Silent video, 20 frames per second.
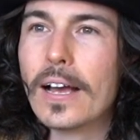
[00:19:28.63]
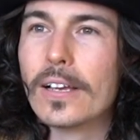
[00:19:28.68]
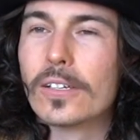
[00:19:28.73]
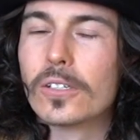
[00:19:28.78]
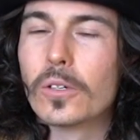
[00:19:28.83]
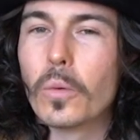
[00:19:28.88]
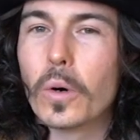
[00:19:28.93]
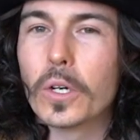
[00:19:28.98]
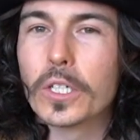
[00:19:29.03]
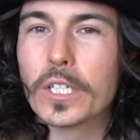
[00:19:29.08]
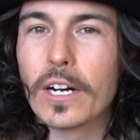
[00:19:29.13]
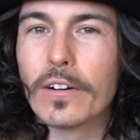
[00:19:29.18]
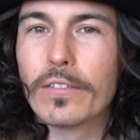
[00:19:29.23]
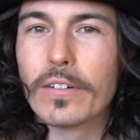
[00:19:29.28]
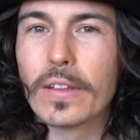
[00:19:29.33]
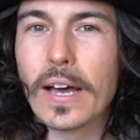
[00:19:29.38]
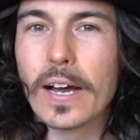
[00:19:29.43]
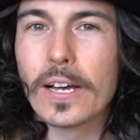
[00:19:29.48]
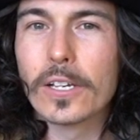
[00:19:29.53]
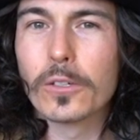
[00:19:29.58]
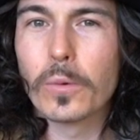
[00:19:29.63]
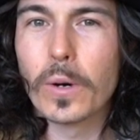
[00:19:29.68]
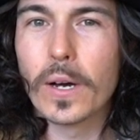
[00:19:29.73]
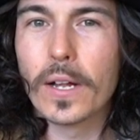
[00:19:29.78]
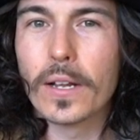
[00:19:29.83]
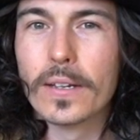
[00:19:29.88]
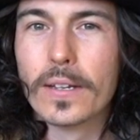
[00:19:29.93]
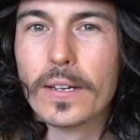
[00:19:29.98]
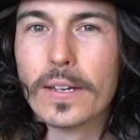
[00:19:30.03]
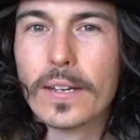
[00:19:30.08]
So watch out for that as
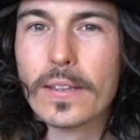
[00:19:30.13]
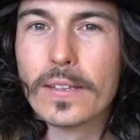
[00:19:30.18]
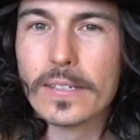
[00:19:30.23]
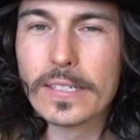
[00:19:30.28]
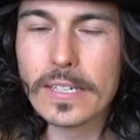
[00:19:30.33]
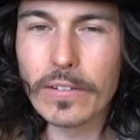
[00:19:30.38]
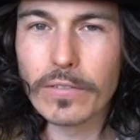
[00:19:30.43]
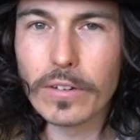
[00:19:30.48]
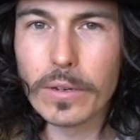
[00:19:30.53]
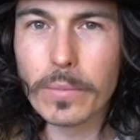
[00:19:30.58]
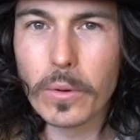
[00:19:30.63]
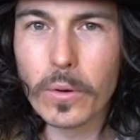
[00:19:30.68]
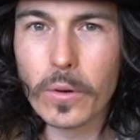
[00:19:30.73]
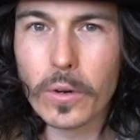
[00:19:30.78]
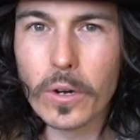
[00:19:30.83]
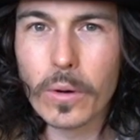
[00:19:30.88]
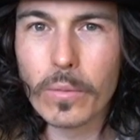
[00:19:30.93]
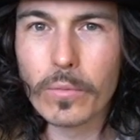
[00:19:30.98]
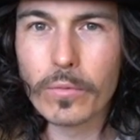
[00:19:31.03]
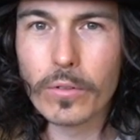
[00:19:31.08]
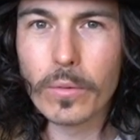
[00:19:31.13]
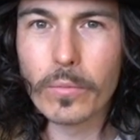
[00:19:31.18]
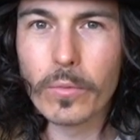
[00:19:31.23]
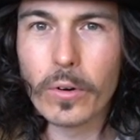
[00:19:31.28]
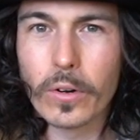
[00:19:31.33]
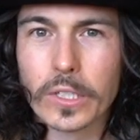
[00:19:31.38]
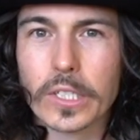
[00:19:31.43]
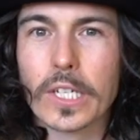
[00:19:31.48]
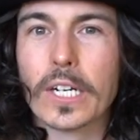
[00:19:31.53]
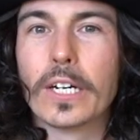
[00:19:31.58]
well. There's definitely more to come from
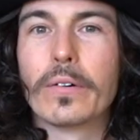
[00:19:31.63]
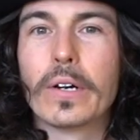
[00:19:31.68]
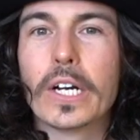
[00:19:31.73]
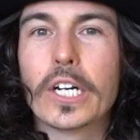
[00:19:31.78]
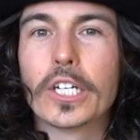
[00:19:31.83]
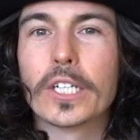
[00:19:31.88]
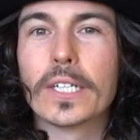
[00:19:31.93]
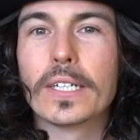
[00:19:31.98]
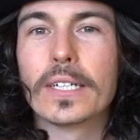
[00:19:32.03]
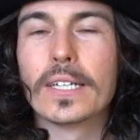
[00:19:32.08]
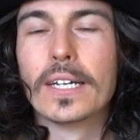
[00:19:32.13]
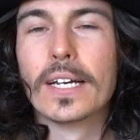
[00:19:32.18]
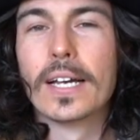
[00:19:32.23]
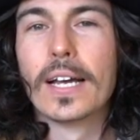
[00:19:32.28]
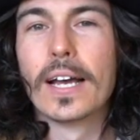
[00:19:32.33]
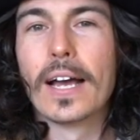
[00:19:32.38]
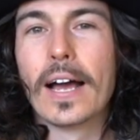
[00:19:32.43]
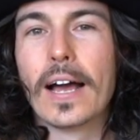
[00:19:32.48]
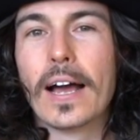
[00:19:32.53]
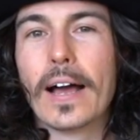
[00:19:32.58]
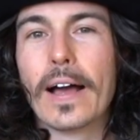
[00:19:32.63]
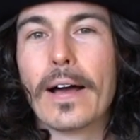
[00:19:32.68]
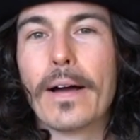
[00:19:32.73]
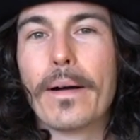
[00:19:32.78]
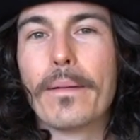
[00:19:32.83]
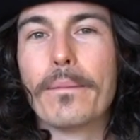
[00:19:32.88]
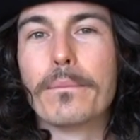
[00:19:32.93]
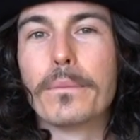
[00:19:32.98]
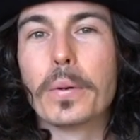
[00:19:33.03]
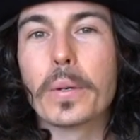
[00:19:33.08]
Wrong Generation.
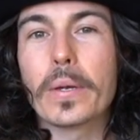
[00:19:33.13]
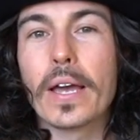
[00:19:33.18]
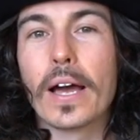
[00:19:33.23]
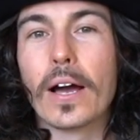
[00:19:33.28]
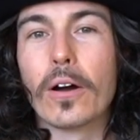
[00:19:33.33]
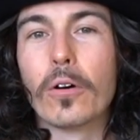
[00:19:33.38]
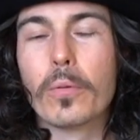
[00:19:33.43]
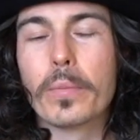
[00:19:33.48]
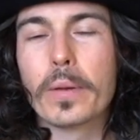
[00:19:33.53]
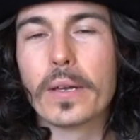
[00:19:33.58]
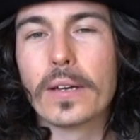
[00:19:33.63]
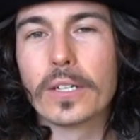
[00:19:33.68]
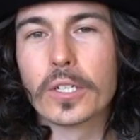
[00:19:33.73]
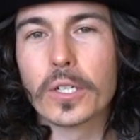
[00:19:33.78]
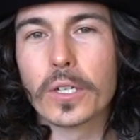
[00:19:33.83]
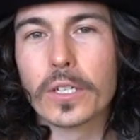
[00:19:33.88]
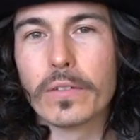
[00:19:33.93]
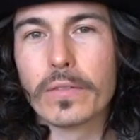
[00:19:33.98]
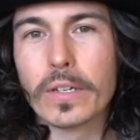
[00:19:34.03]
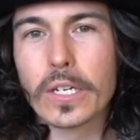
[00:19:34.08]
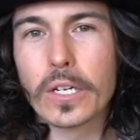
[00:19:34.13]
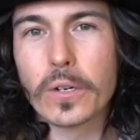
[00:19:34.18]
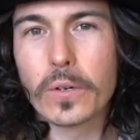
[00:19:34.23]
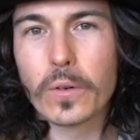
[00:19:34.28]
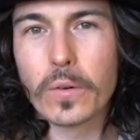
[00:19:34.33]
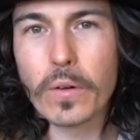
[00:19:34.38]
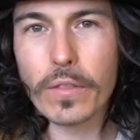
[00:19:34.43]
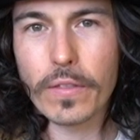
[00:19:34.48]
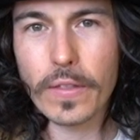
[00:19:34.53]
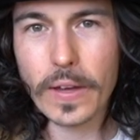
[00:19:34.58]
But yeah, I hope you enjoyed the
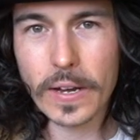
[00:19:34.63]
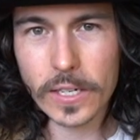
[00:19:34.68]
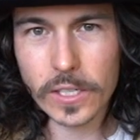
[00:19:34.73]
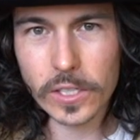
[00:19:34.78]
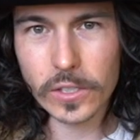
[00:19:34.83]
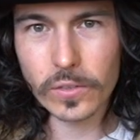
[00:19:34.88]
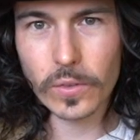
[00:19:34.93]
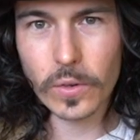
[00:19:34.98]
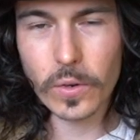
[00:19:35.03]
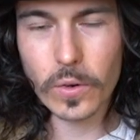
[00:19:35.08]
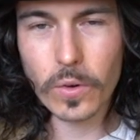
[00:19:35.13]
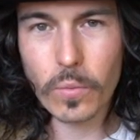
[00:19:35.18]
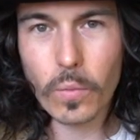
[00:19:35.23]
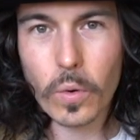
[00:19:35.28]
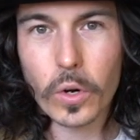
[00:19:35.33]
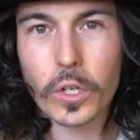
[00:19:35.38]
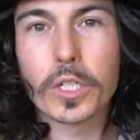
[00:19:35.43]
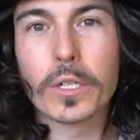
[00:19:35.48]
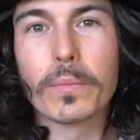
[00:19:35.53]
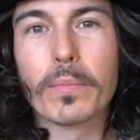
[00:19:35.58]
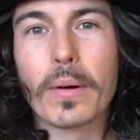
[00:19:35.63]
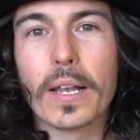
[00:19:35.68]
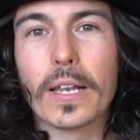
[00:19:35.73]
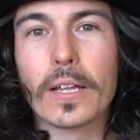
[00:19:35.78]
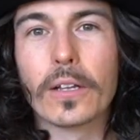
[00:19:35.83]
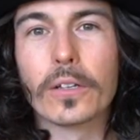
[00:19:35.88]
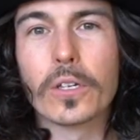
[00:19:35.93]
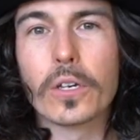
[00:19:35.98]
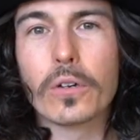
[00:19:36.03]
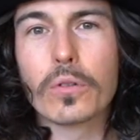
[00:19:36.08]
video. Thanks for watching my
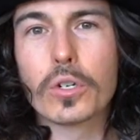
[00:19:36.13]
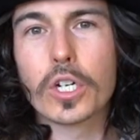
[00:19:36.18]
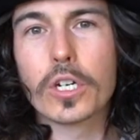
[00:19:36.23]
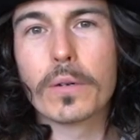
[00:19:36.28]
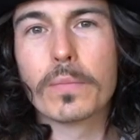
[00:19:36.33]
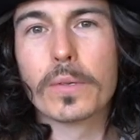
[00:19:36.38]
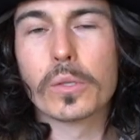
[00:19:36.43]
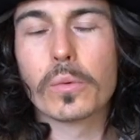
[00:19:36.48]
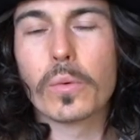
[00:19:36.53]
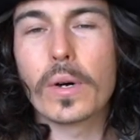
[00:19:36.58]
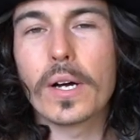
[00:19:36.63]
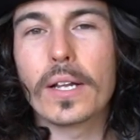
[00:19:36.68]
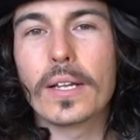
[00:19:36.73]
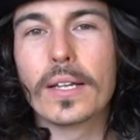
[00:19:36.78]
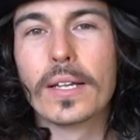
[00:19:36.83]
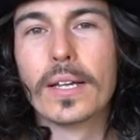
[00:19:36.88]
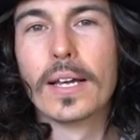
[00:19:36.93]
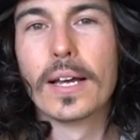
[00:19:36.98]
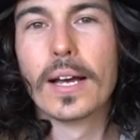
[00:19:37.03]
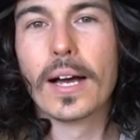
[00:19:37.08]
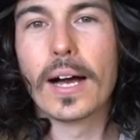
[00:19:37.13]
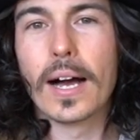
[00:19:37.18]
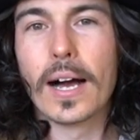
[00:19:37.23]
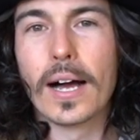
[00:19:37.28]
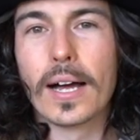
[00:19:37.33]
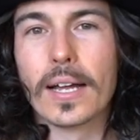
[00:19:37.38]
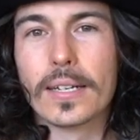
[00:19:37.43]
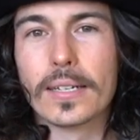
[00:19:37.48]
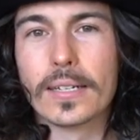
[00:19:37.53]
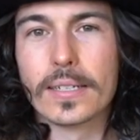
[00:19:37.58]
little YouTube as well,
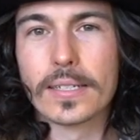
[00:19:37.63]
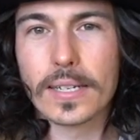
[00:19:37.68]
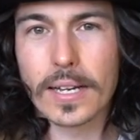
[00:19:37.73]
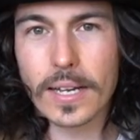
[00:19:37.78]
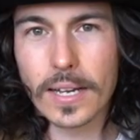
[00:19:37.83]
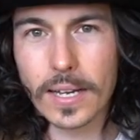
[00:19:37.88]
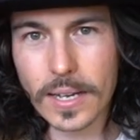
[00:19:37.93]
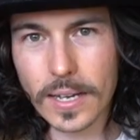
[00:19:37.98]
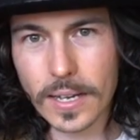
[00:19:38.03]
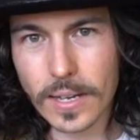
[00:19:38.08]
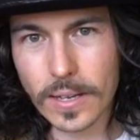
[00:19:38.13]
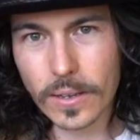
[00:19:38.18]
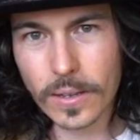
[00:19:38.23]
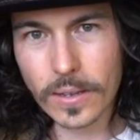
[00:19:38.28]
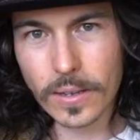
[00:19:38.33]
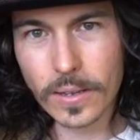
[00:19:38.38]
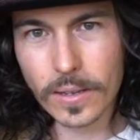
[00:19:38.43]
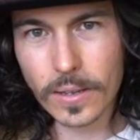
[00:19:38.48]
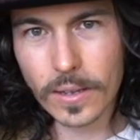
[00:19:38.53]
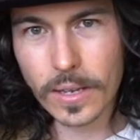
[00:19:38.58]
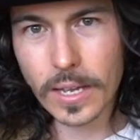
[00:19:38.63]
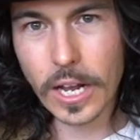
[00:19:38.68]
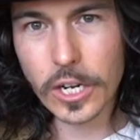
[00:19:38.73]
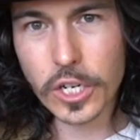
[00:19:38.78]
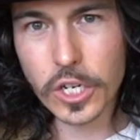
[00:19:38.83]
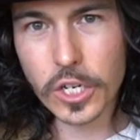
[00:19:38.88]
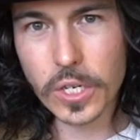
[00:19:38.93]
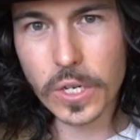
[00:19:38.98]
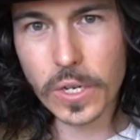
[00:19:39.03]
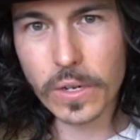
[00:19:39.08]
and
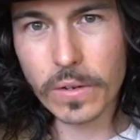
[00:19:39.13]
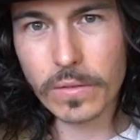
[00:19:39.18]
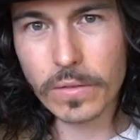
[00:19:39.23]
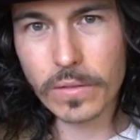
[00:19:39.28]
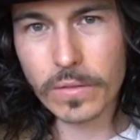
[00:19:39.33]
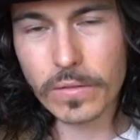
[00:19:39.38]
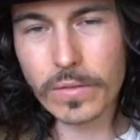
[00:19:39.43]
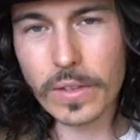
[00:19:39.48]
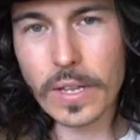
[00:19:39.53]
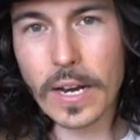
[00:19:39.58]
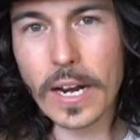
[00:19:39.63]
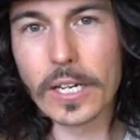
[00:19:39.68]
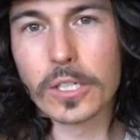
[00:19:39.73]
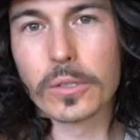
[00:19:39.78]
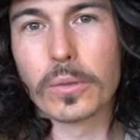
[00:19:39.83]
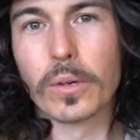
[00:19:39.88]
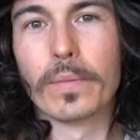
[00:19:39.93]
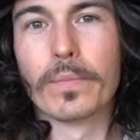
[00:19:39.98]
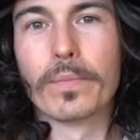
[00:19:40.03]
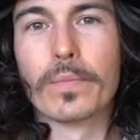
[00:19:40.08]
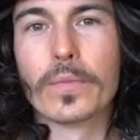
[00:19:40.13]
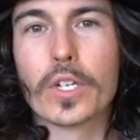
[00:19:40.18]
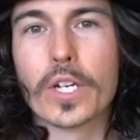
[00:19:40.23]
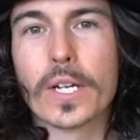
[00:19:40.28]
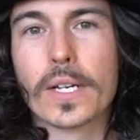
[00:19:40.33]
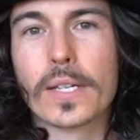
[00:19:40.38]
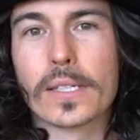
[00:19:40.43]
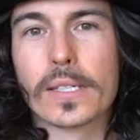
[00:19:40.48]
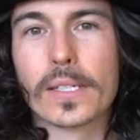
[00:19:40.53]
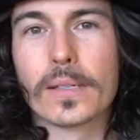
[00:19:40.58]
catch you soon for the next one.
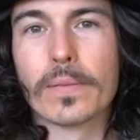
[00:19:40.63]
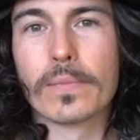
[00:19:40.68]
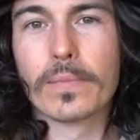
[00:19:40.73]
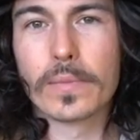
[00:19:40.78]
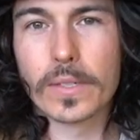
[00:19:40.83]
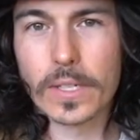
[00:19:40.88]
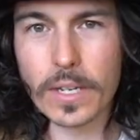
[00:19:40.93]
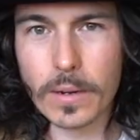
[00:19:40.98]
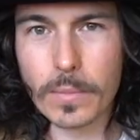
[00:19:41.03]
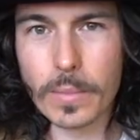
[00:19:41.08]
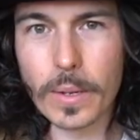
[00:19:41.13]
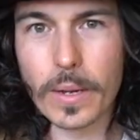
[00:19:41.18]
Cheers, see you in a